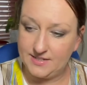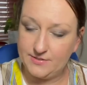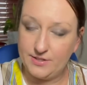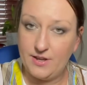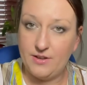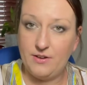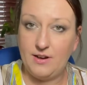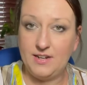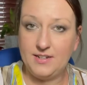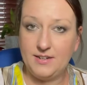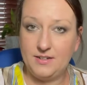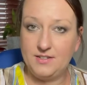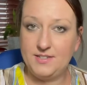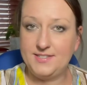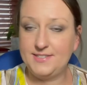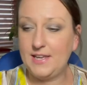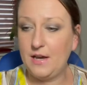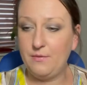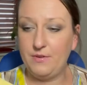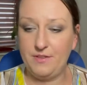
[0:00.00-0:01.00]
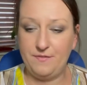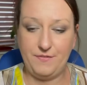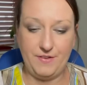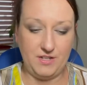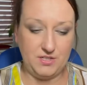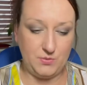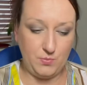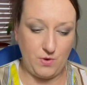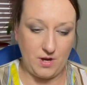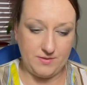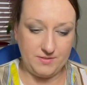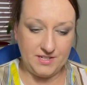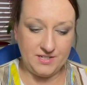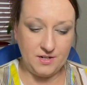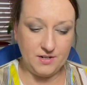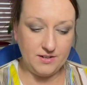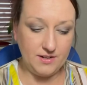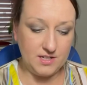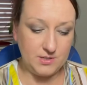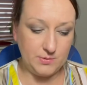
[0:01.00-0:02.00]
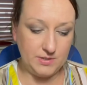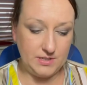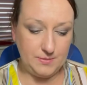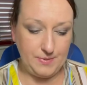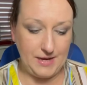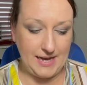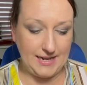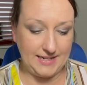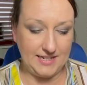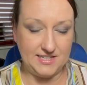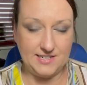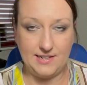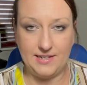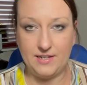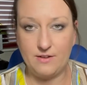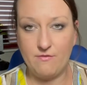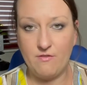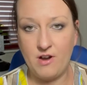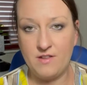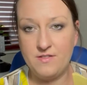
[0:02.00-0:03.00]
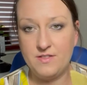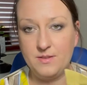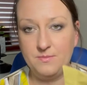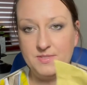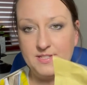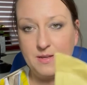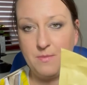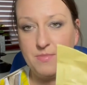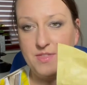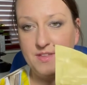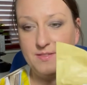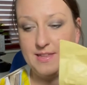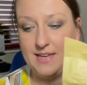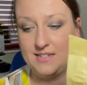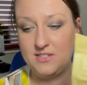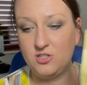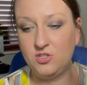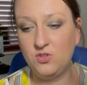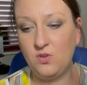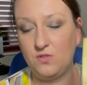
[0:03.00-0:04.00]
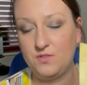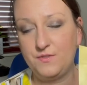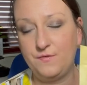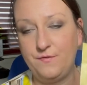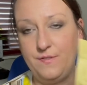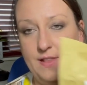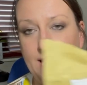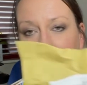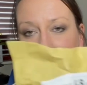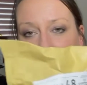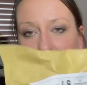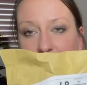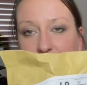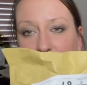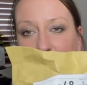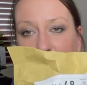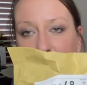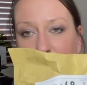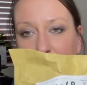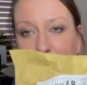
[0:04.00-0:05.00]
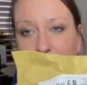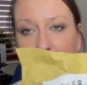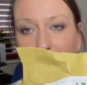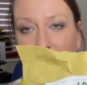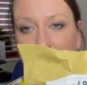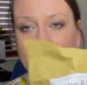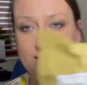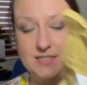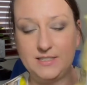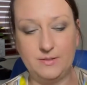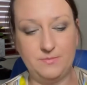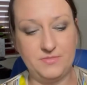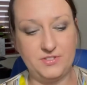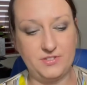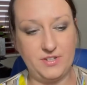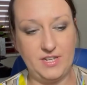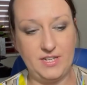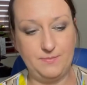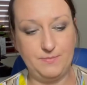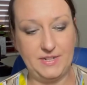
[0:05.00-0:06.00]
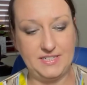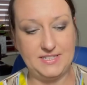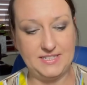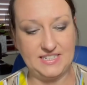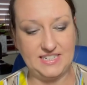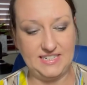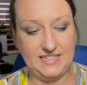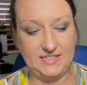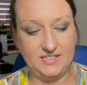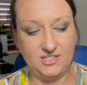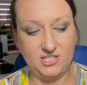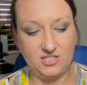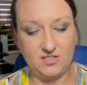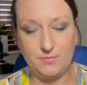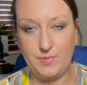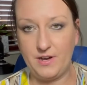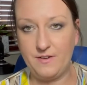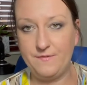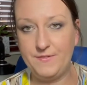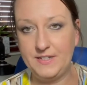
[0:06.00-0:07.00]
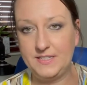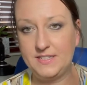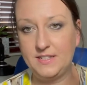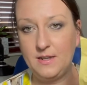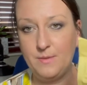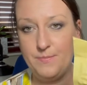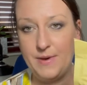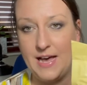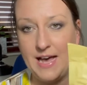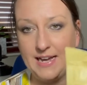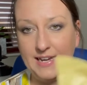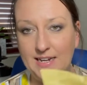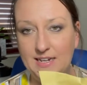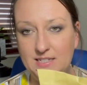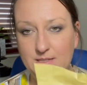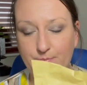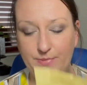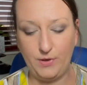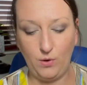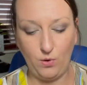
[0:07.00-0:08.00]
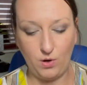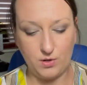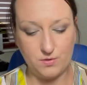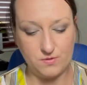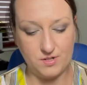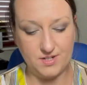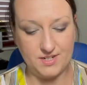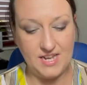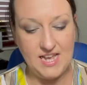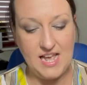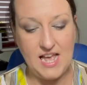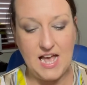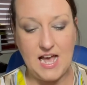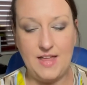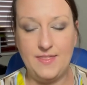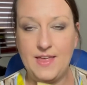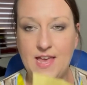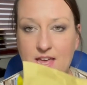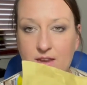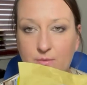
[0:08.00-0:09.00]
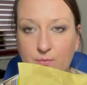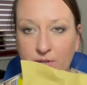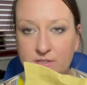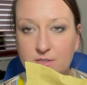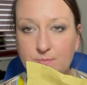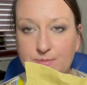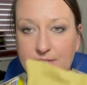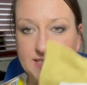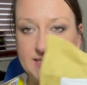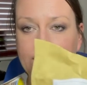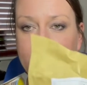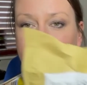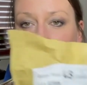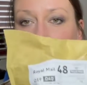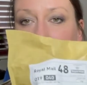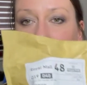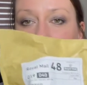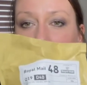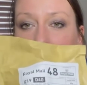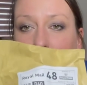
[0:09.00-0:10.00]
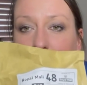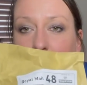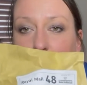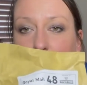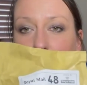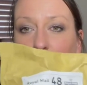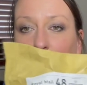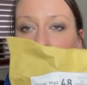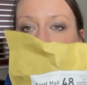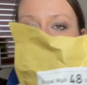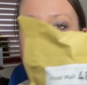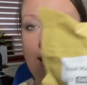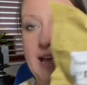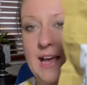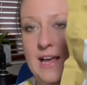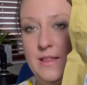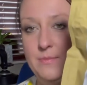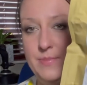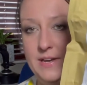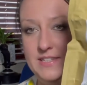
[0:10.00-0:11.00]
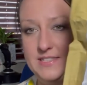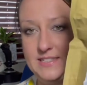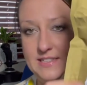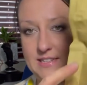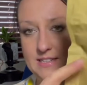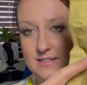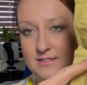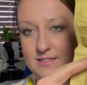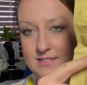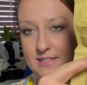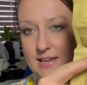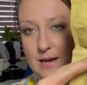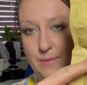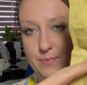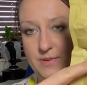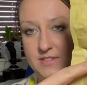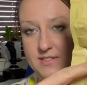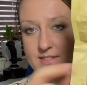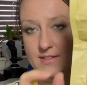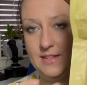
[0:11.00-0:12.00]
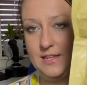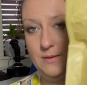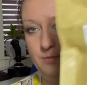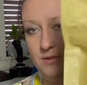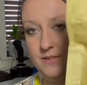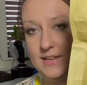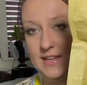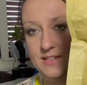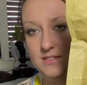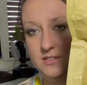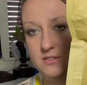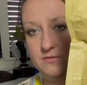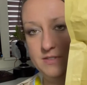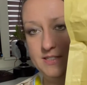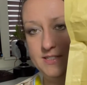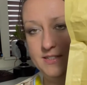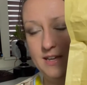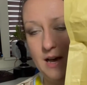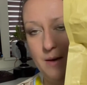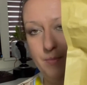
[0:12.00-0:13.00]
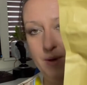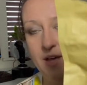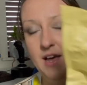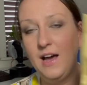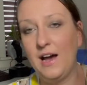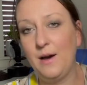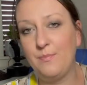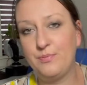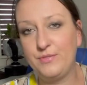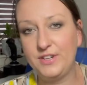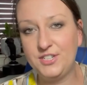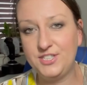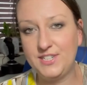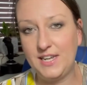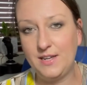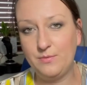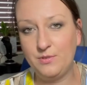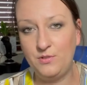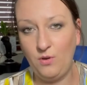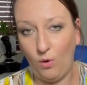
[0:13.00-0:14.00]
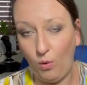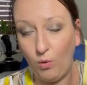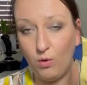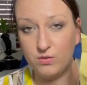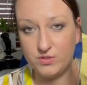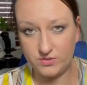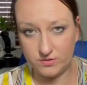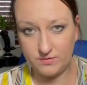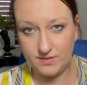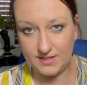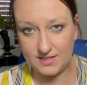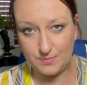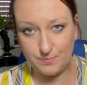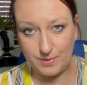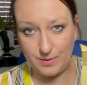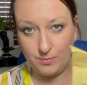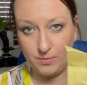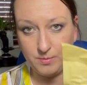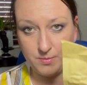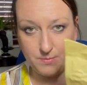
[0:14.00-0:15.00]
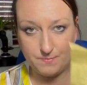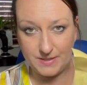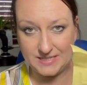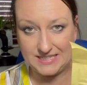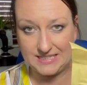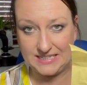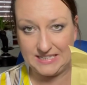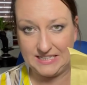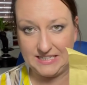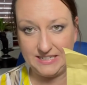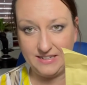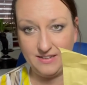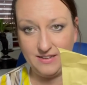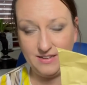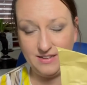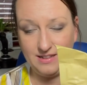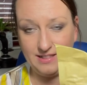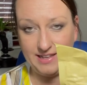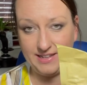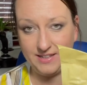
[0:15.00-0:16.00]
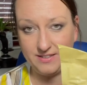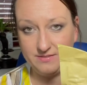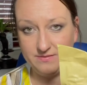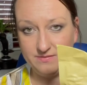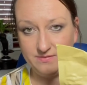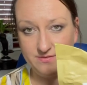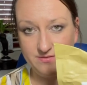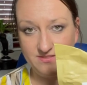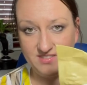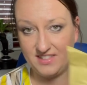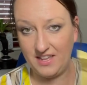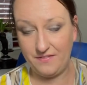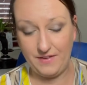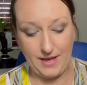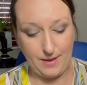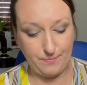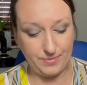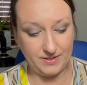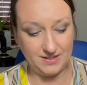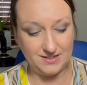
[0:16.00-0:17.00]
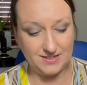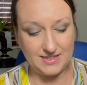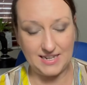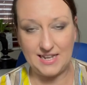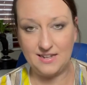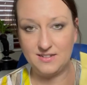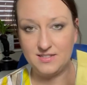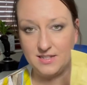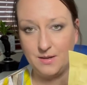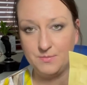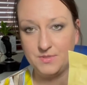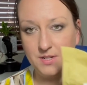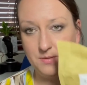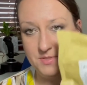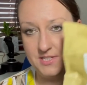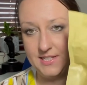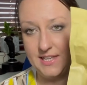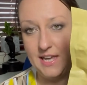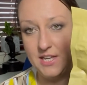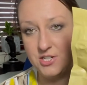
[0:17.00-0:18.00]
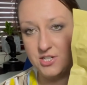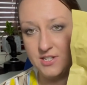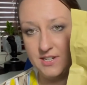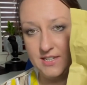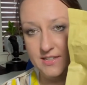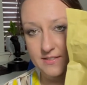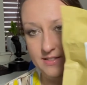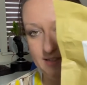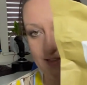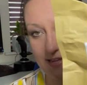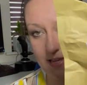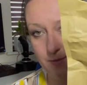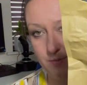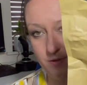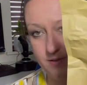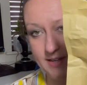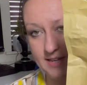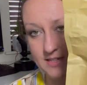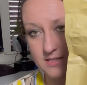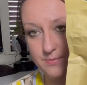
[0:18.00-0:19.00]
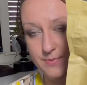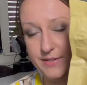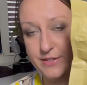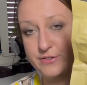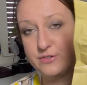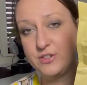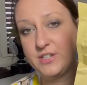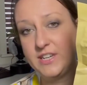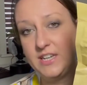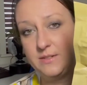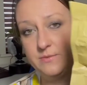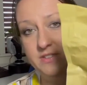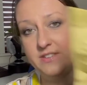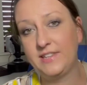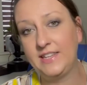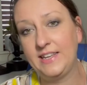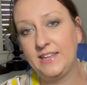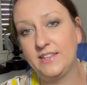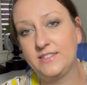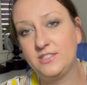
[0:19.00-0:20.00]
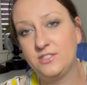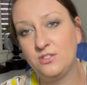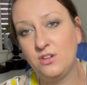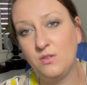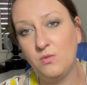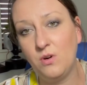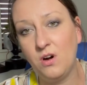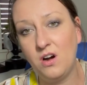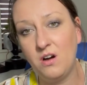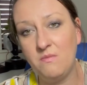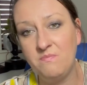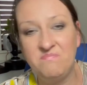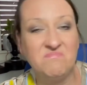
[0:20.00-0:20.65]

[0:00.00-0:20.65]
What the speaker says: So I'm going to start with the first one. You know guys, when you package like a random something that's not flat surfaced item, so it basically just about fits in a bag and it's a bit awkward, and then when you're busy you stick the label on and basically this happens, the label gets creased up. I appreciate we not all do this, but when we're busy, stuff happens, and sometimes occasionally the label gets a bit crooked. We think, do you know what?